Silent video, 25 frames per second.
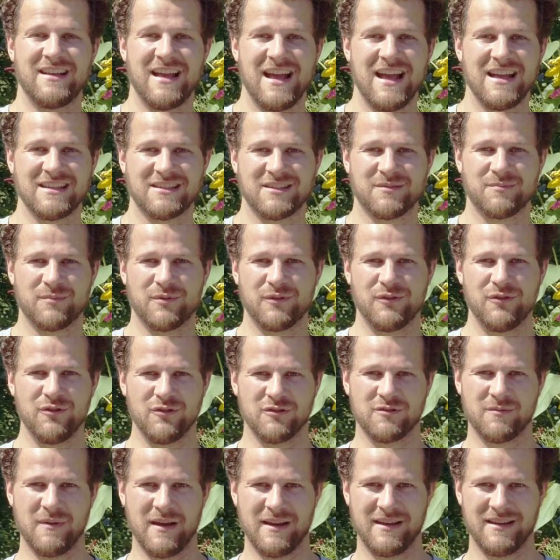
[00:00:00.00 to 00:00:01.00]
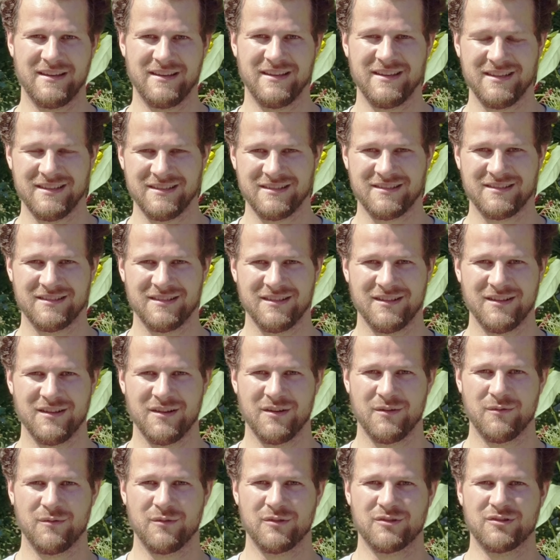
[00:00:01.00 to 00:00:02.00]
gases produced by the yeast,
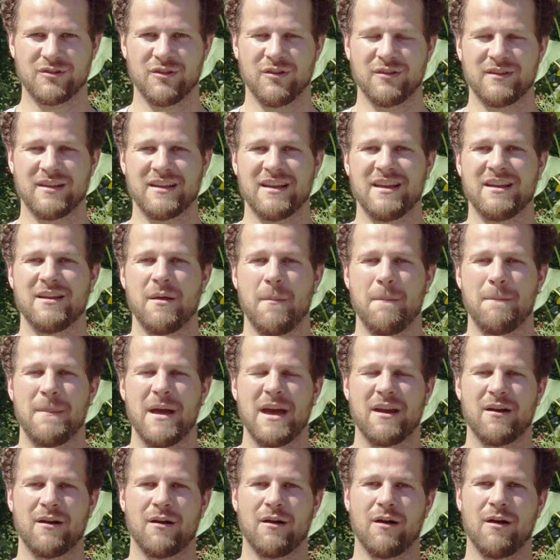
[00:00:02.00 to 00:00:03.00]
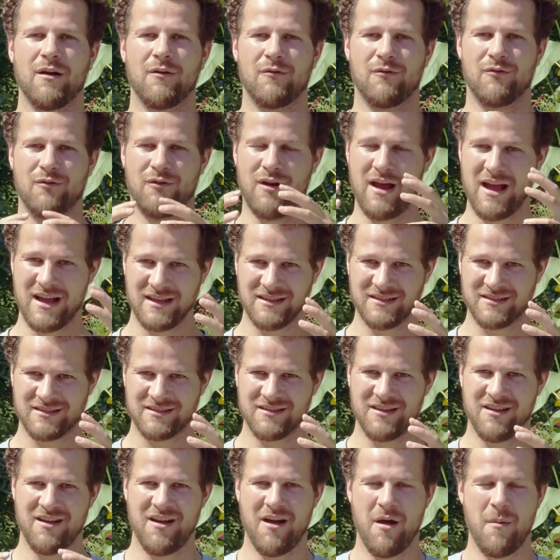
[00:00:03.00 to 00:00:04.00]
resulting in a better
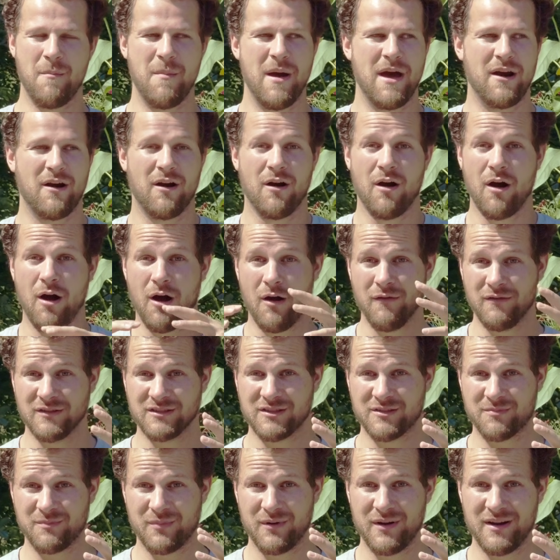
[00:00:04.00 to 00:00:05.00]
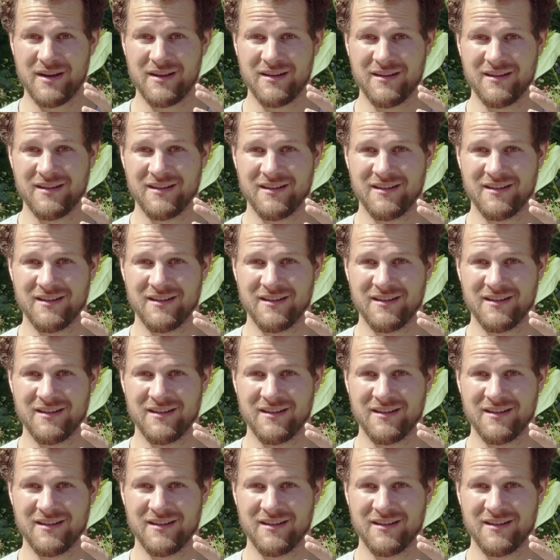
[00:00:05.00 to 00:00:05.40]
rise, a better oven spring,